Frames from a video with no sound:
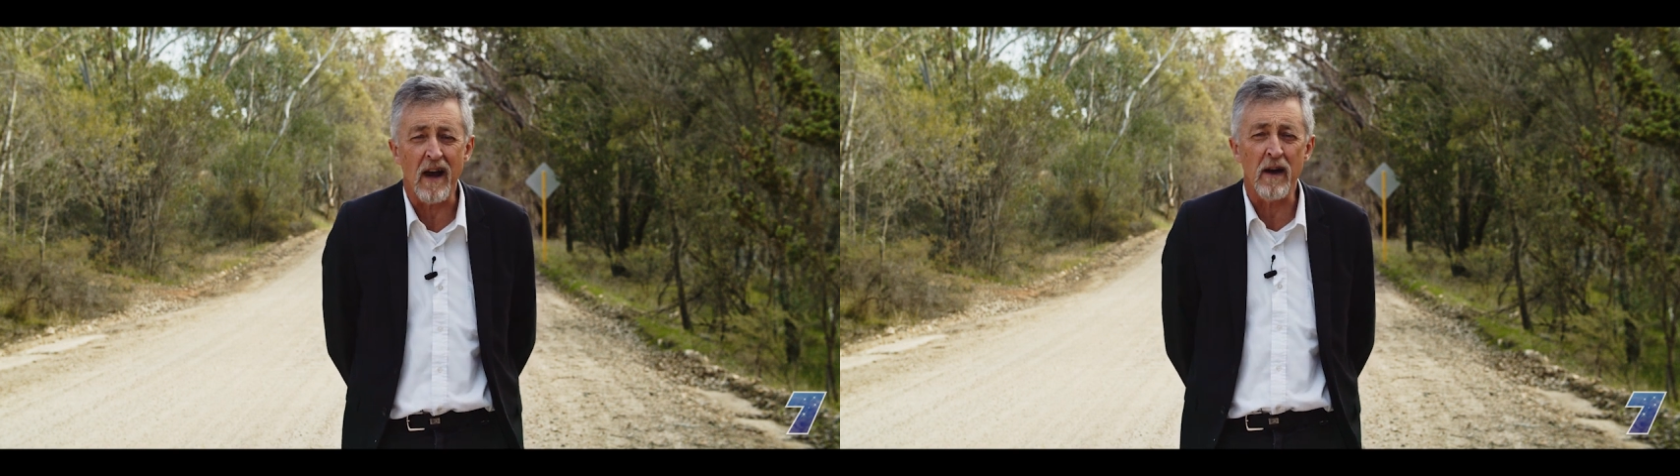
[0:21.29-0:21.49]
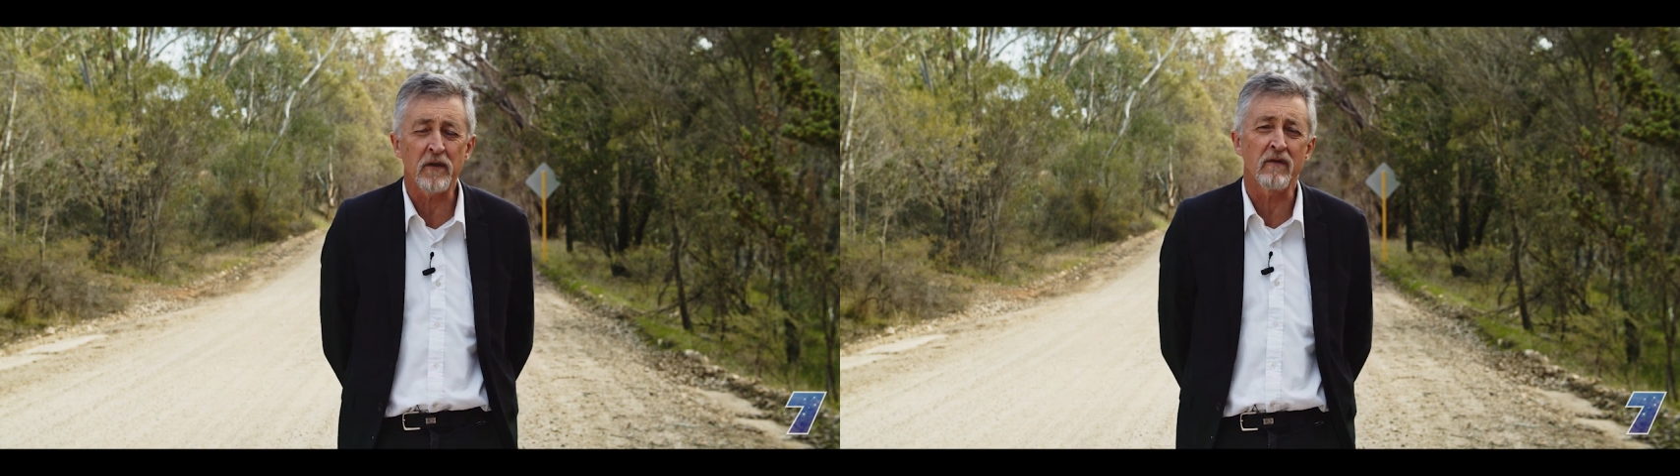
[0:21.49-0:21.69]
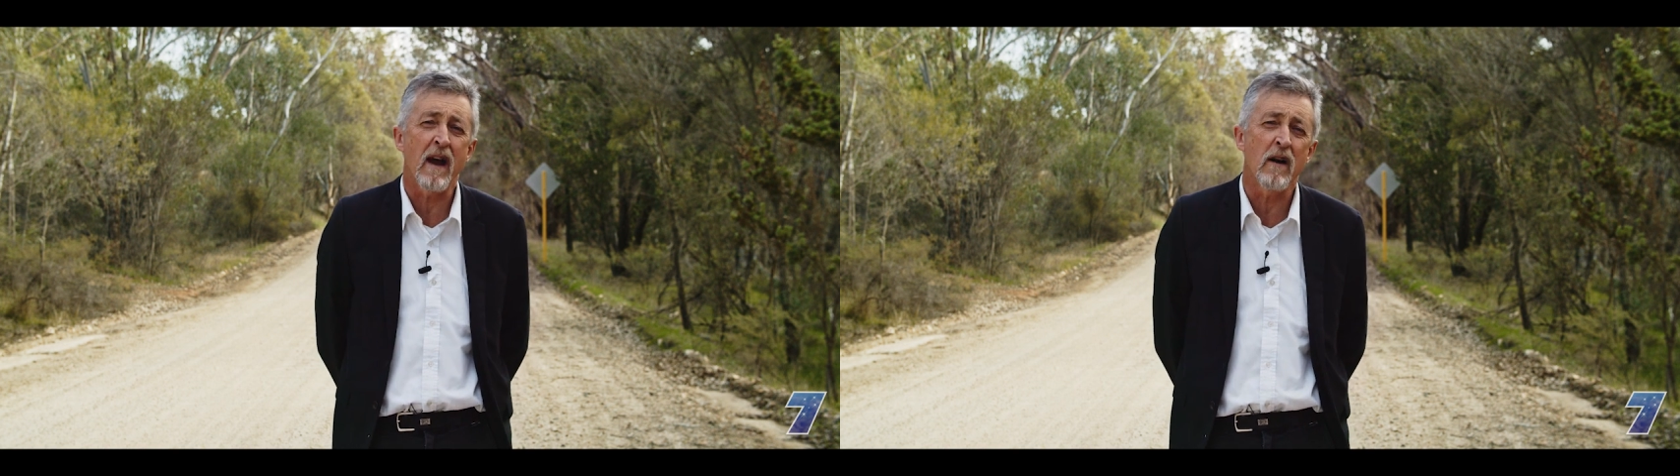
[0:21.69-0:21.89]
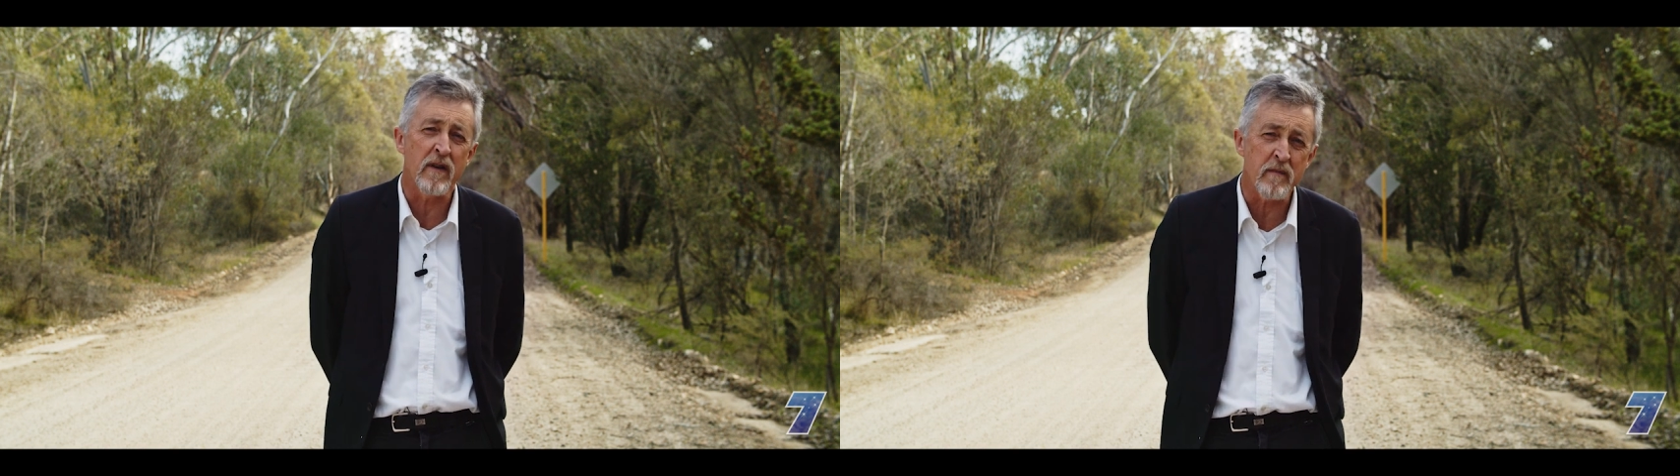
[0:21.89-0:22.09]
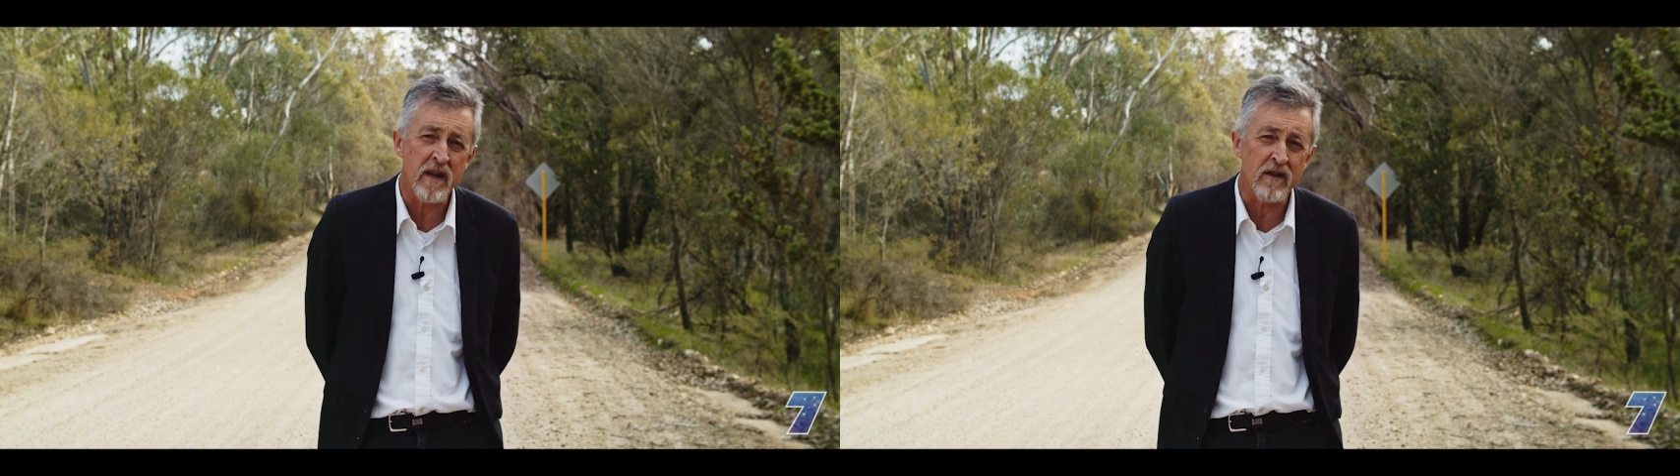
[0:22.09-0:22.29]
after our
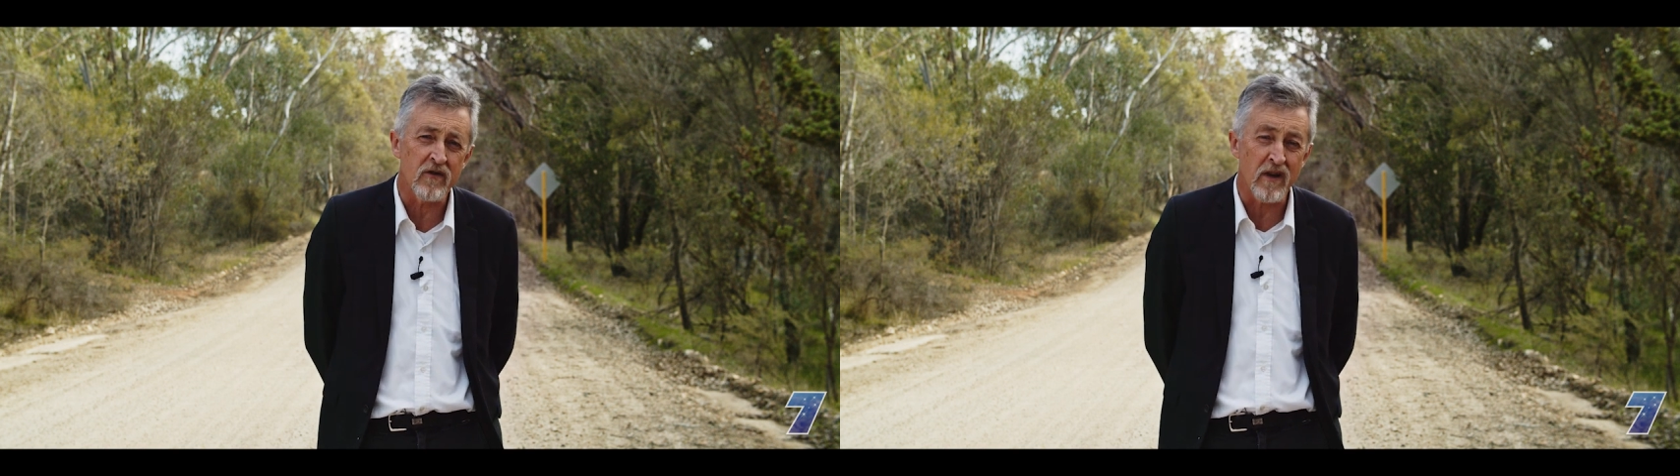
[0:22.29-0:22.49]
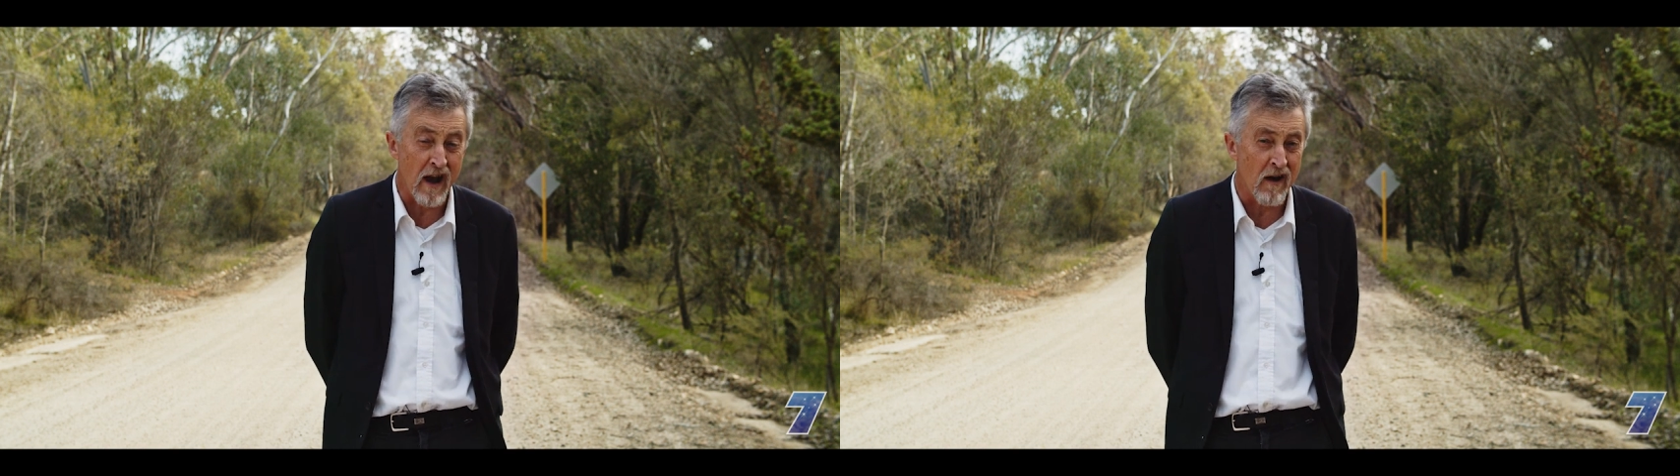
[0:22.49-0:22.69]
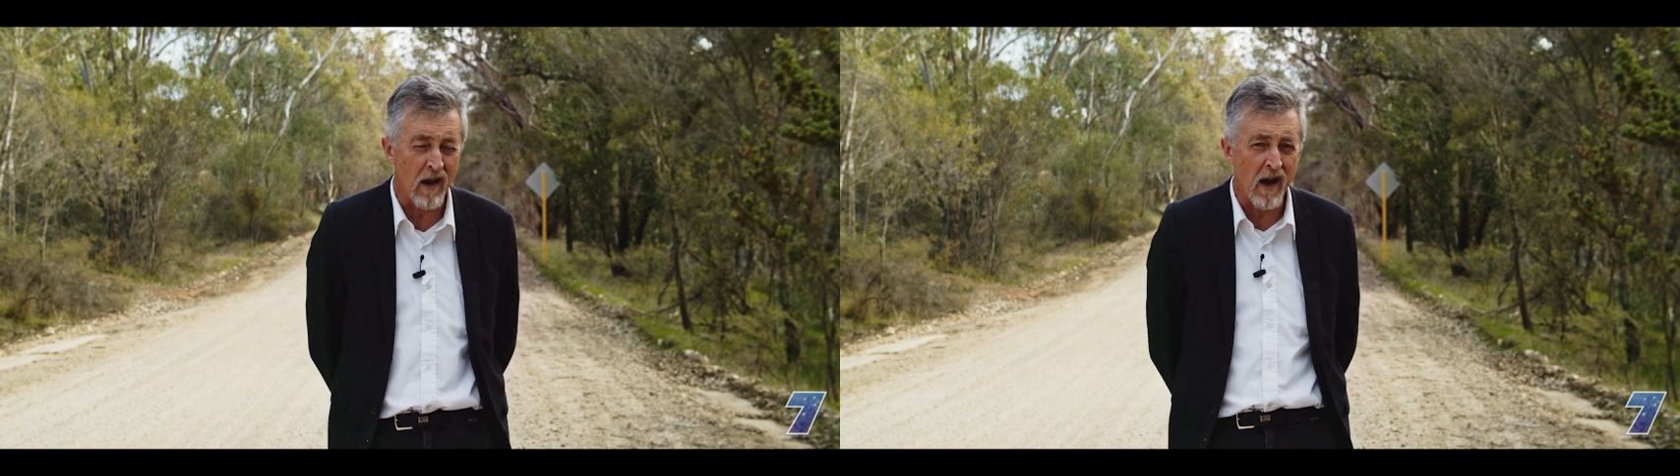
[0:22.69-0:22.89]
image and our